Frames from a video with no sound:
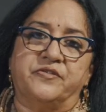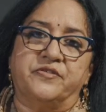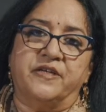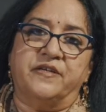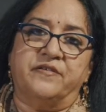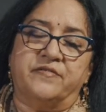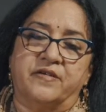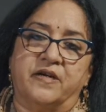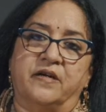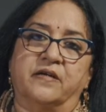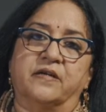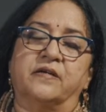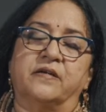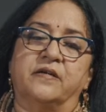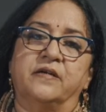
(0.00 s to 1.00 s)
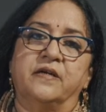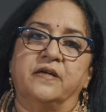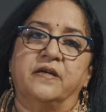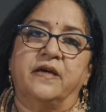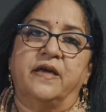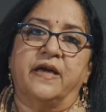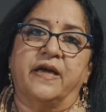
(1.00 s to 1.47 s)
the tree trunk
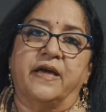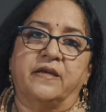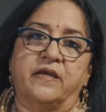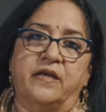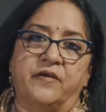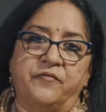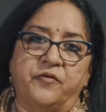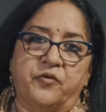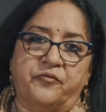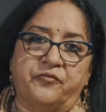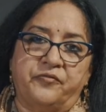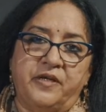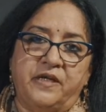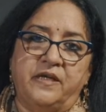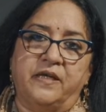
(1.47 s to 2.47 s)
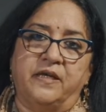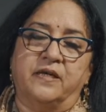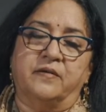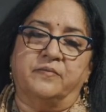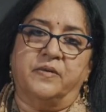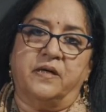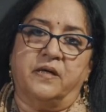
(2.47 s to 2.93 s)
and give you a
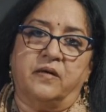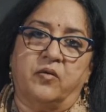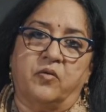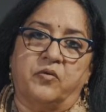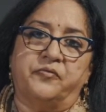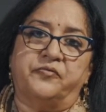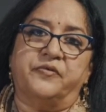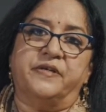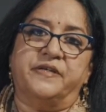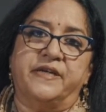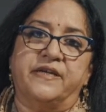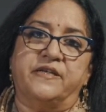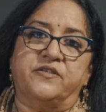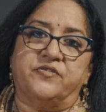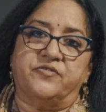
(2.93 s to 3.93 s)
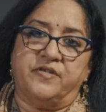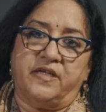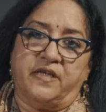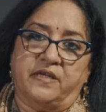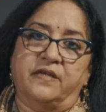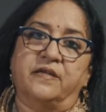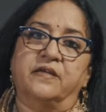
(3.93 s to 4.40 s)
feeling of a dead
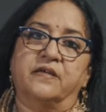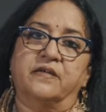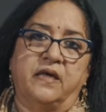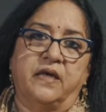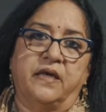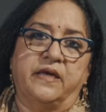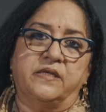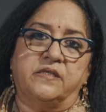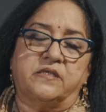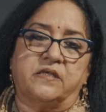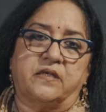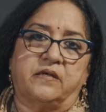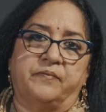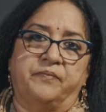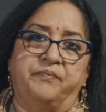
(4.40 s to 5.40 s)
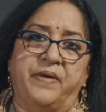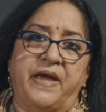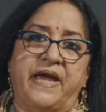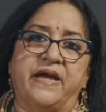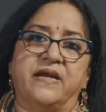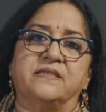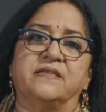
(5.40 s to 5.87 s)
tree. It
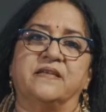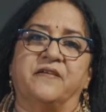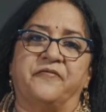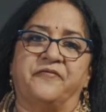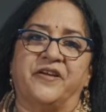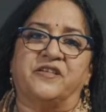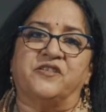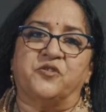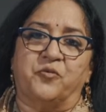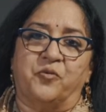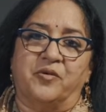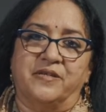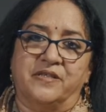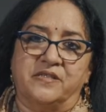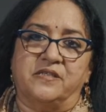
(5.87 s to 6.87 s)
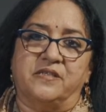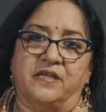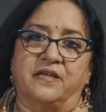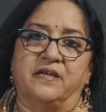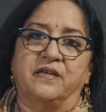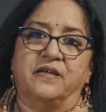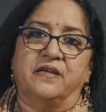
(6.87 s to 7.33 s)
bears an effect
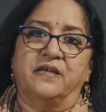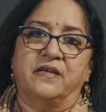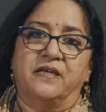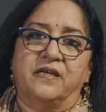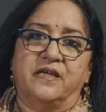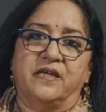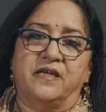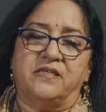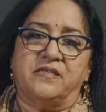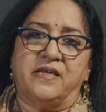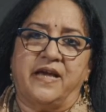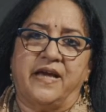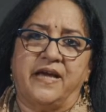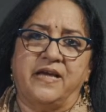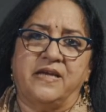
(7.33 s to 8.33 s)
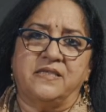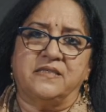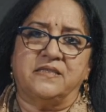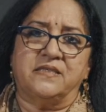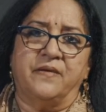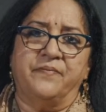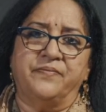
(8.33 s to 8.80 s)
quality. It
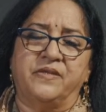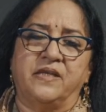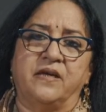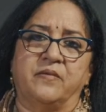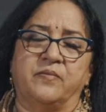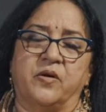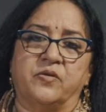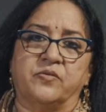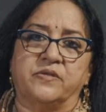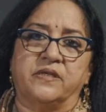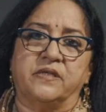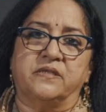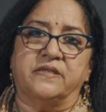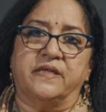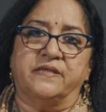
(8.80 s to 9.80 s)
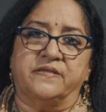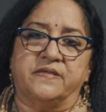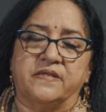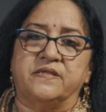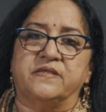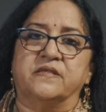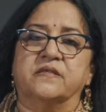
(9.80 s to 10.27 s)
has something about its
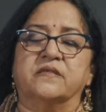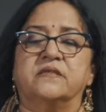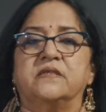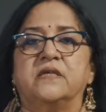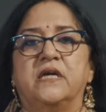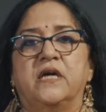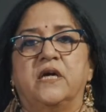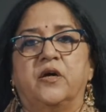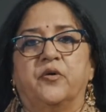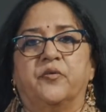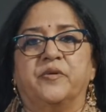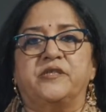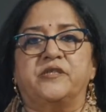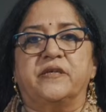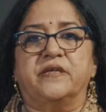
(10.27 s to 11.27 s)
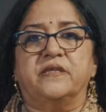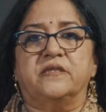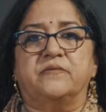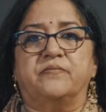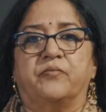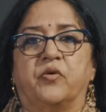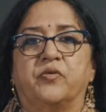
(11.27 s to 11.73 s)
existence which
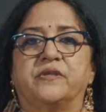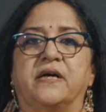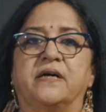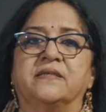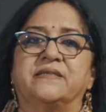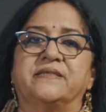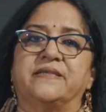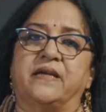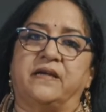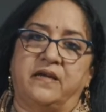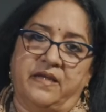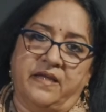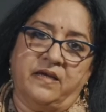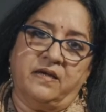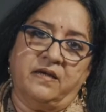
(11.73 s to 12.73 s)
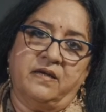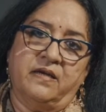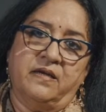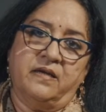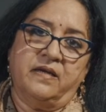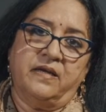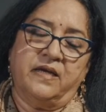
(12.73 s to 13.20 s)
is both unsettling
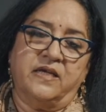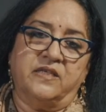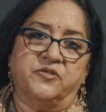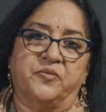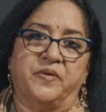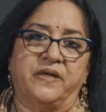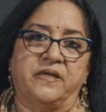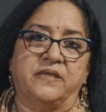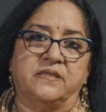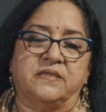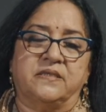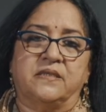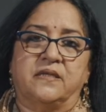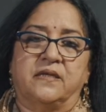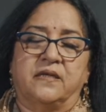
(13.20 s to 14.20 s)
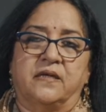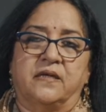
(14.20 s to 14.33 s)
as well as